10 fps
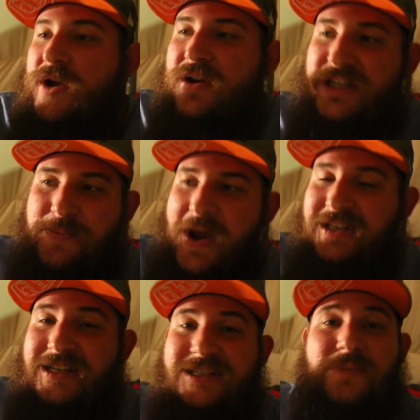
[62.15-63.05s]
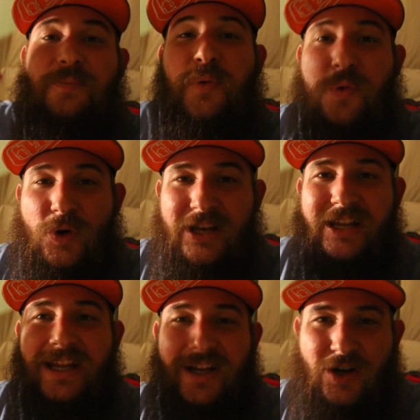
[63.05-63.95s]
we are expecting some
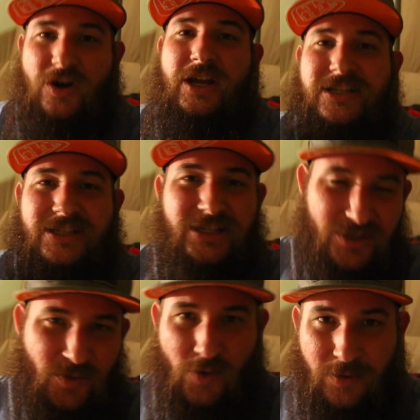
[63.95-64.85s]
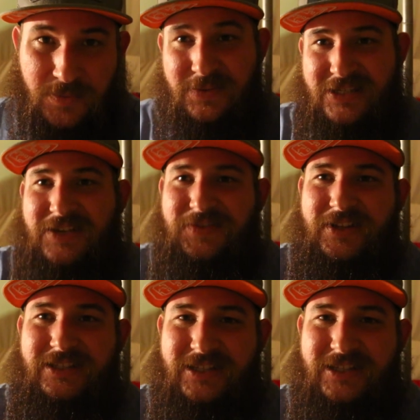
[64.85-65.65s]
pretty crazy storms, specifically